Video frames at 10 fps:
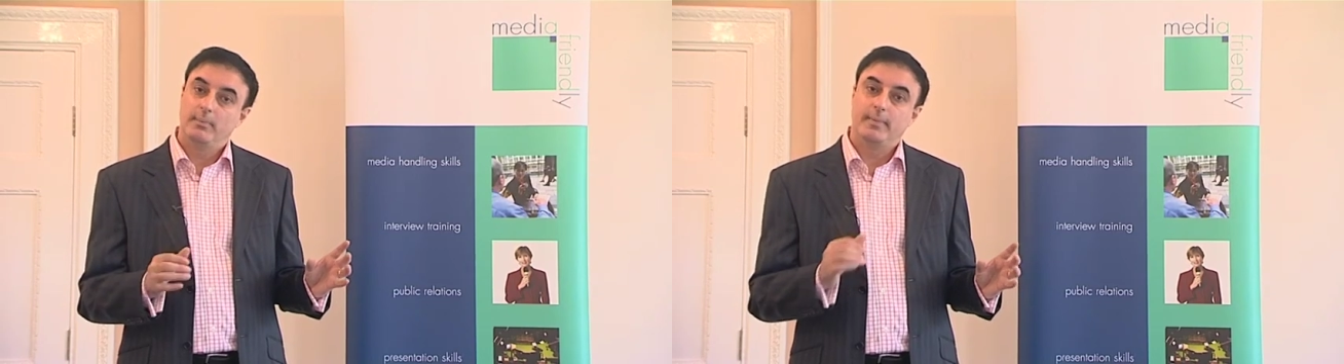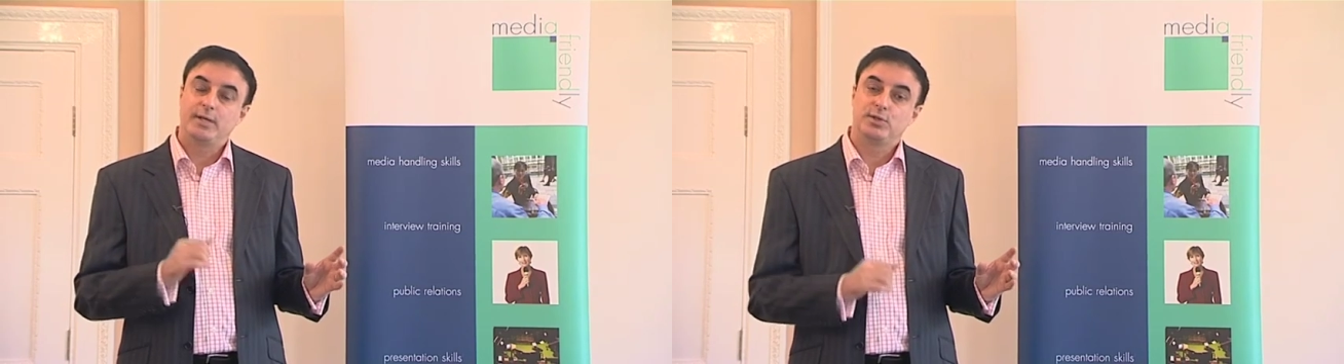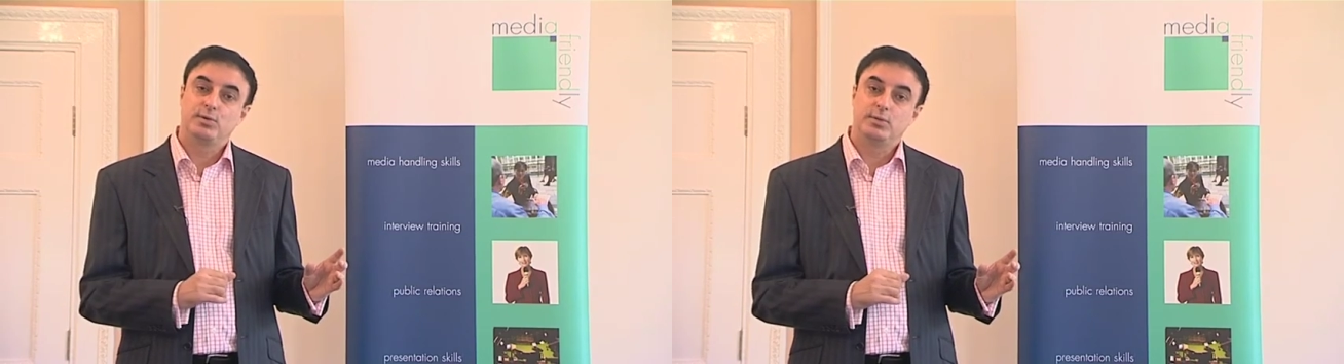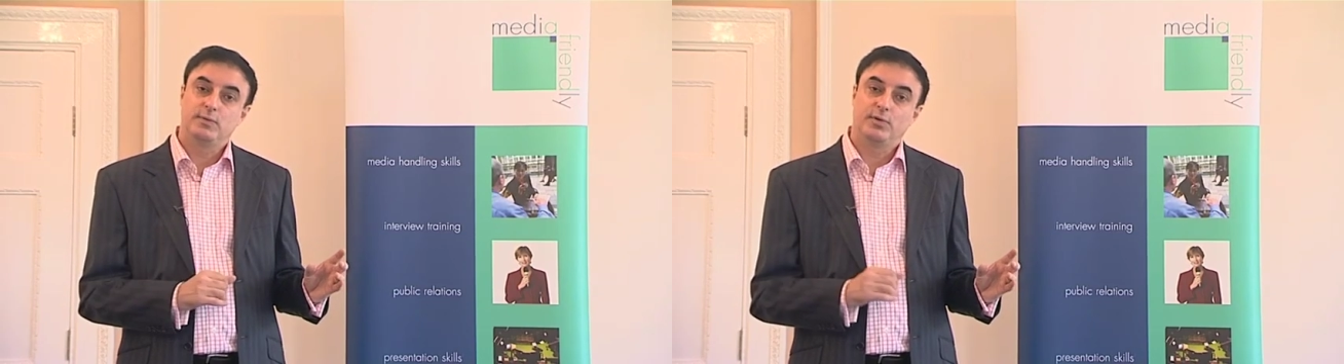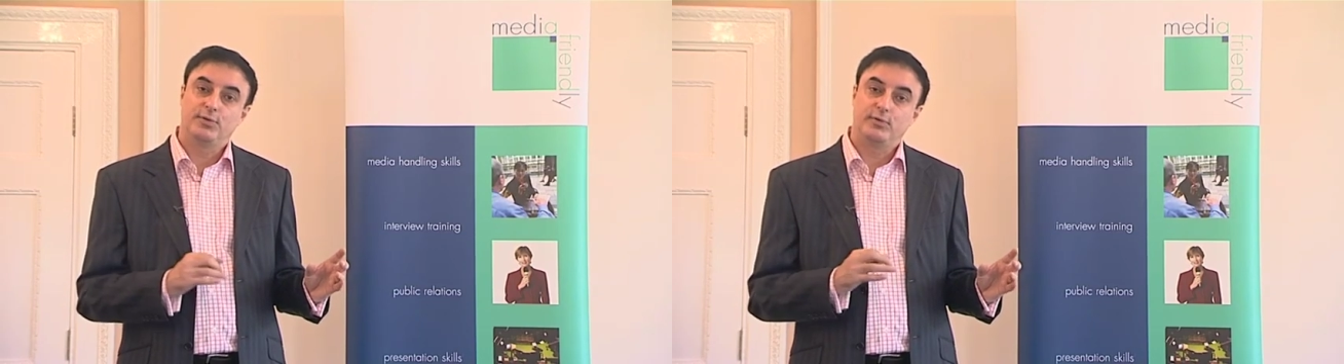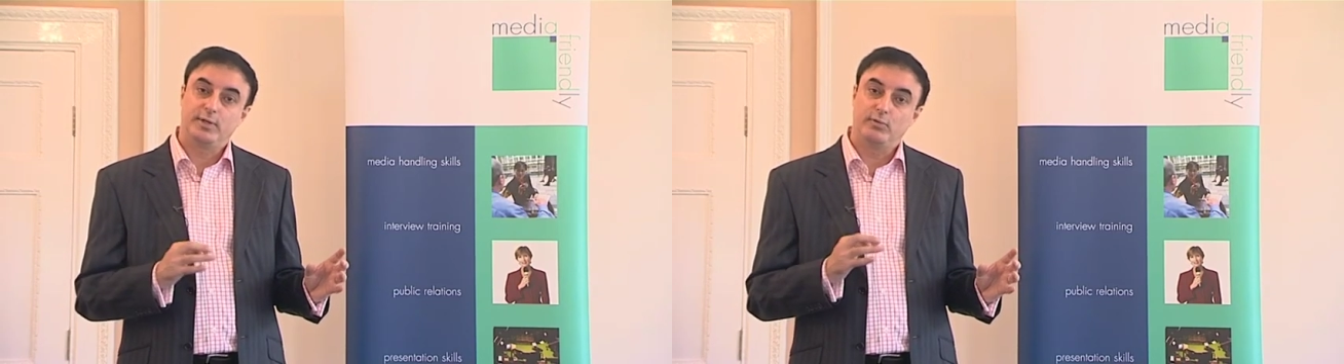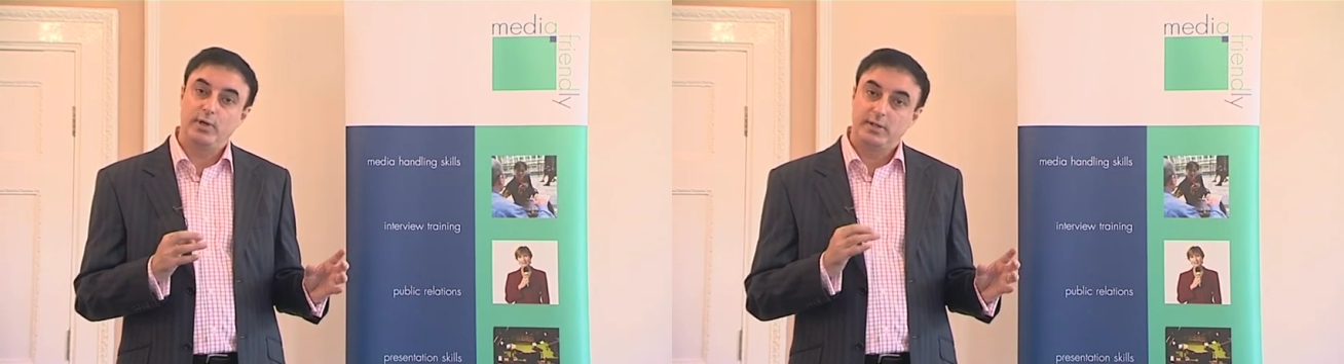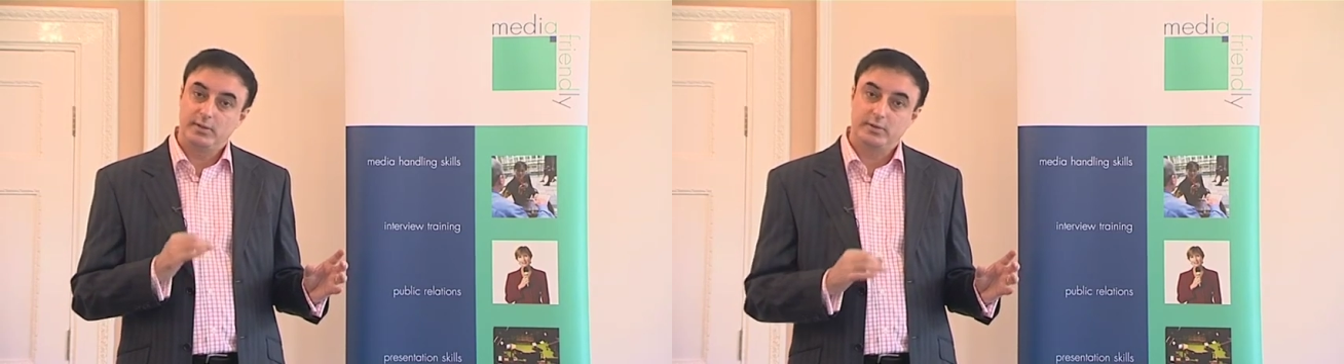Make sure you've got 3
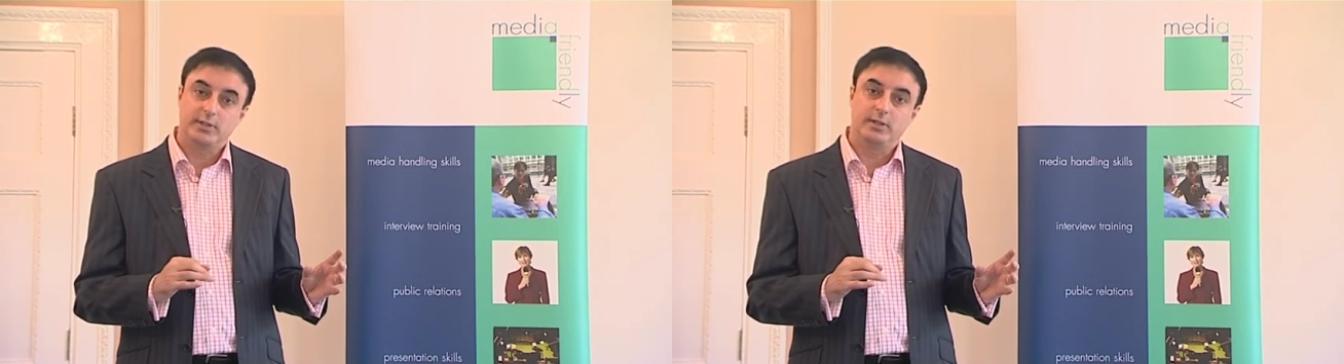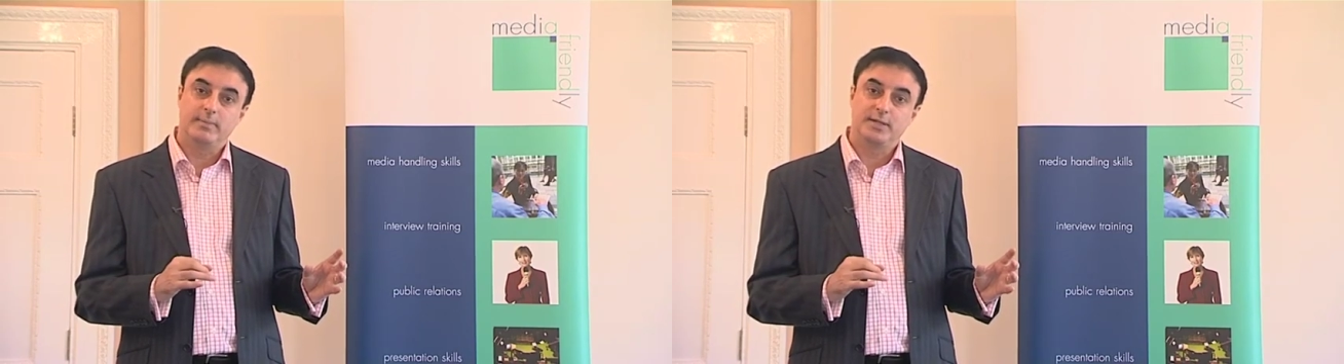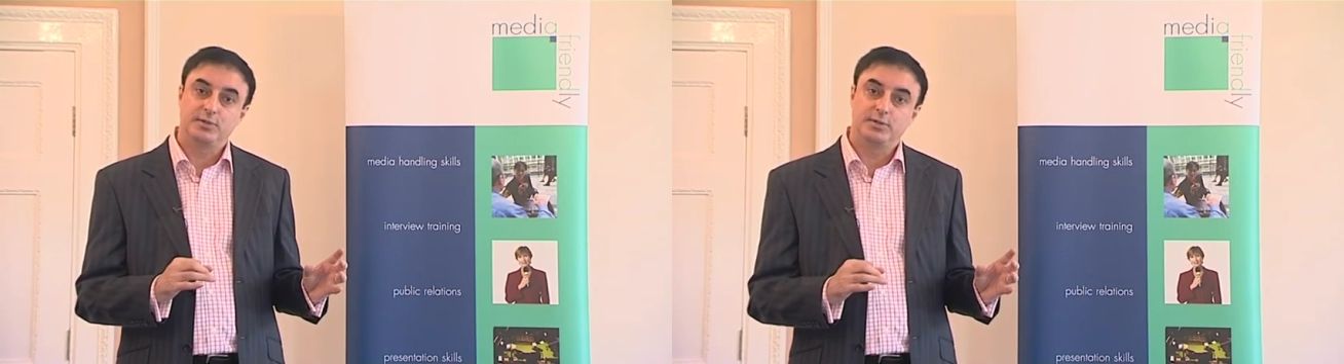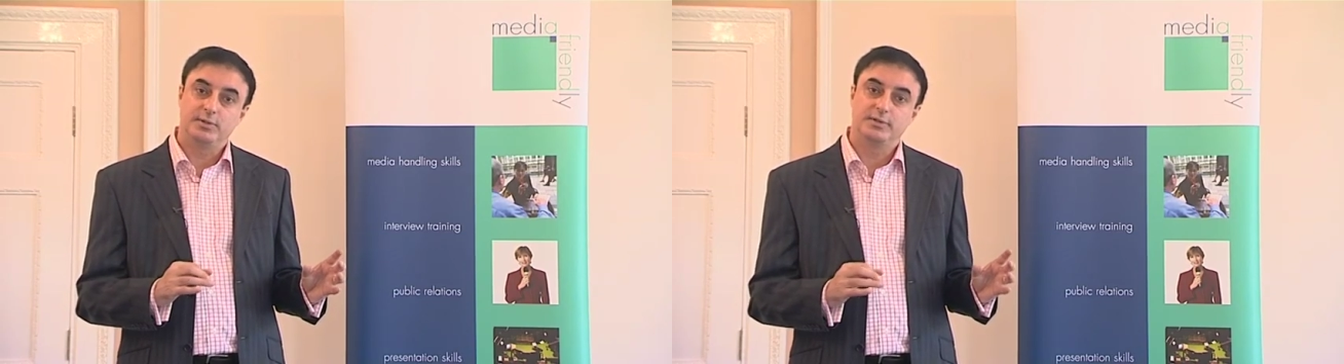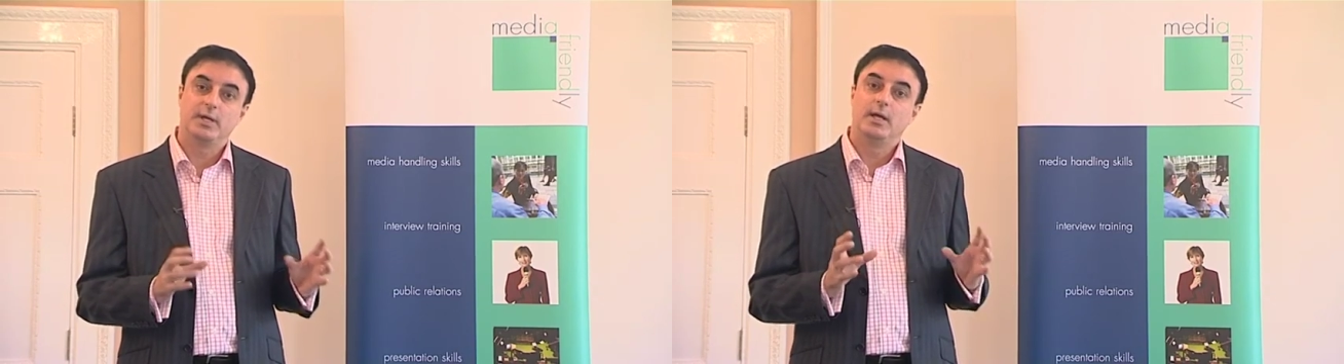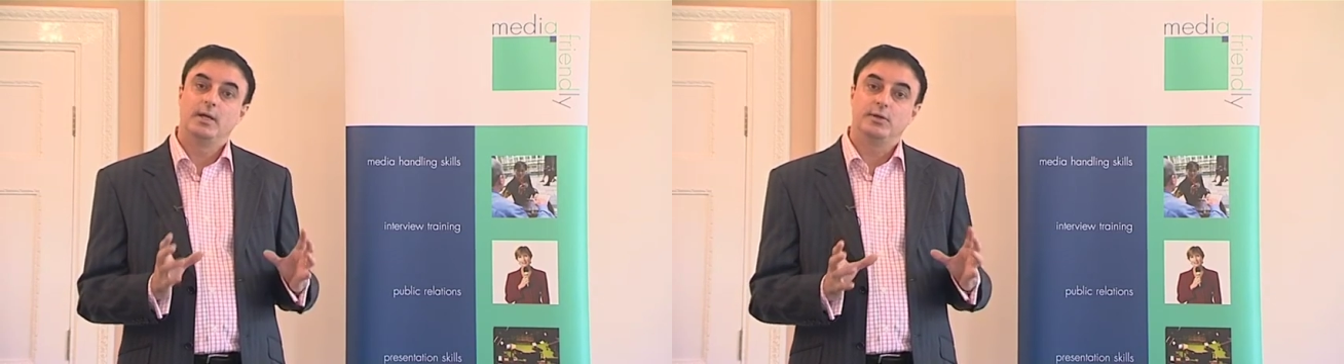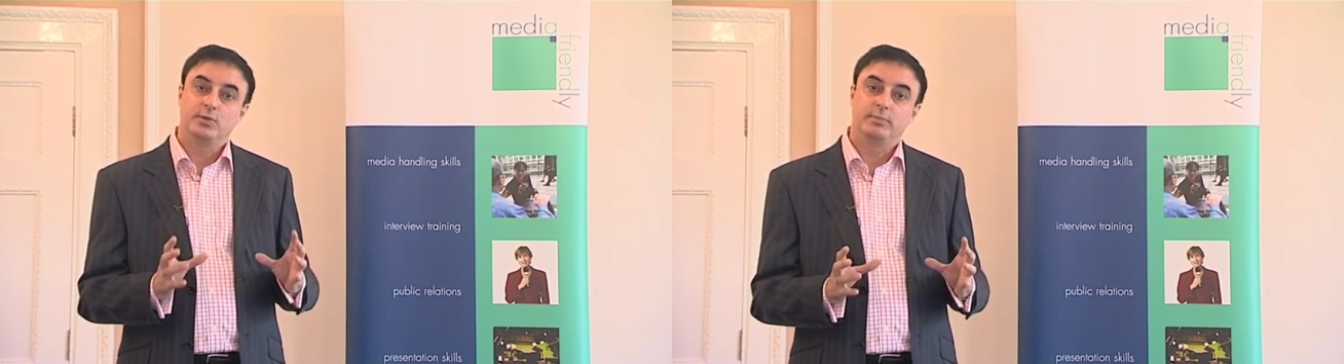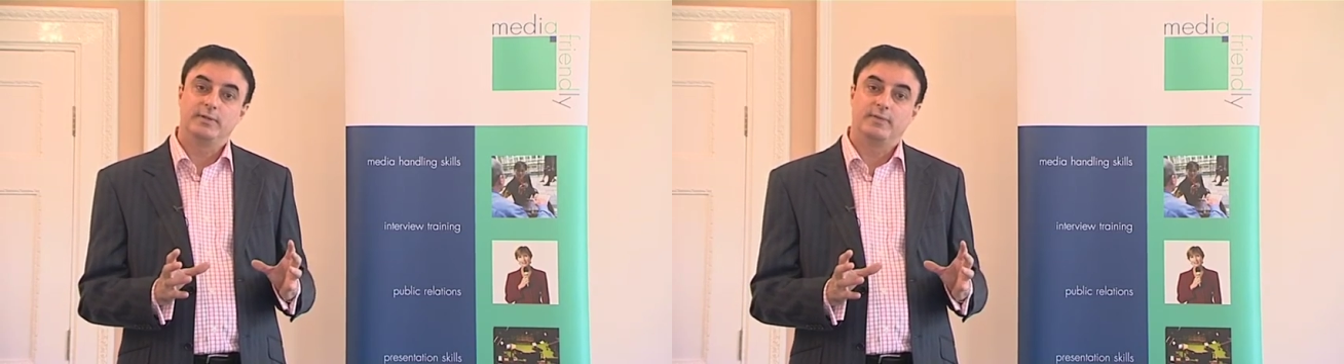really good key messages
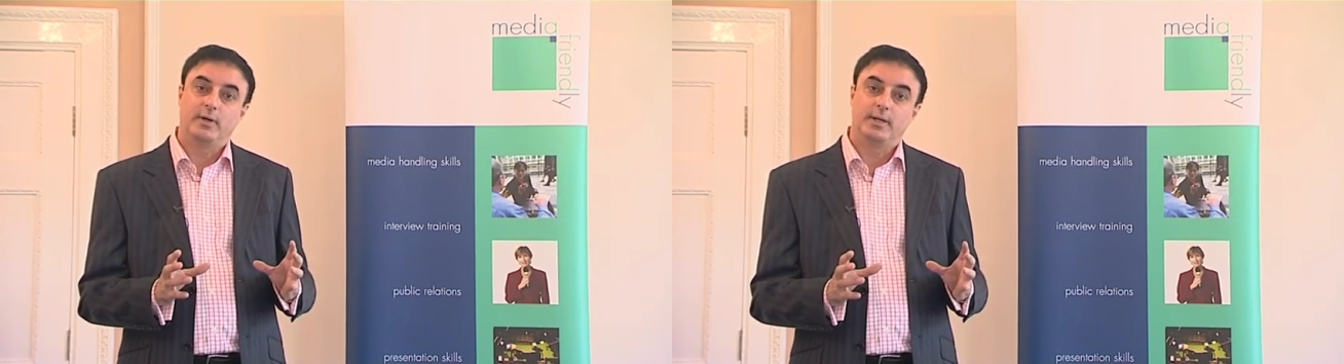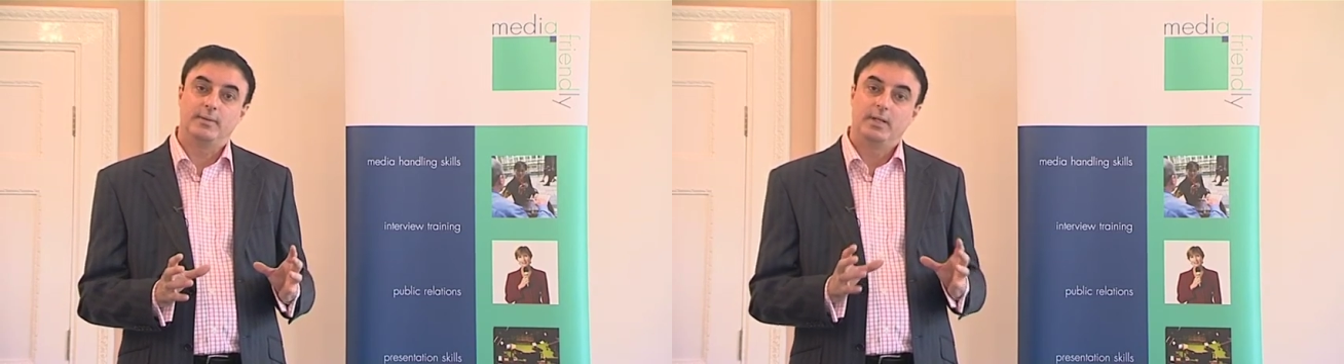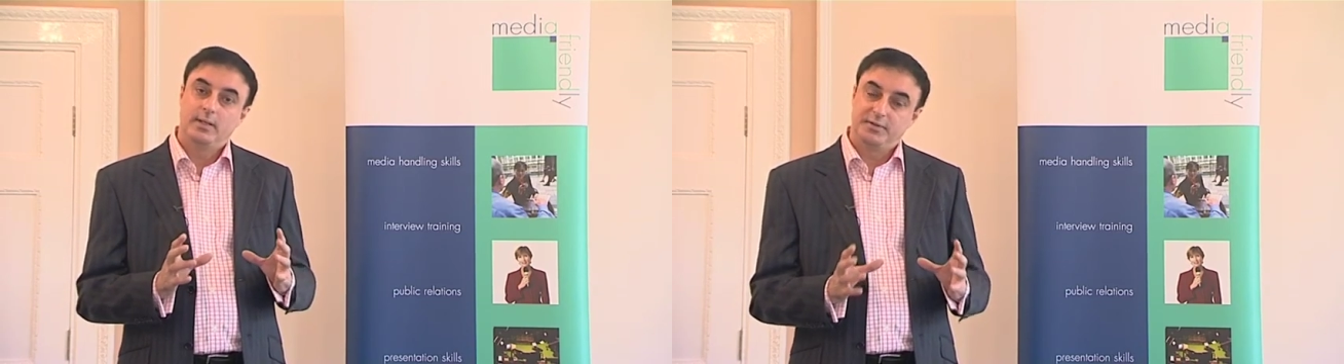and you'll be fine.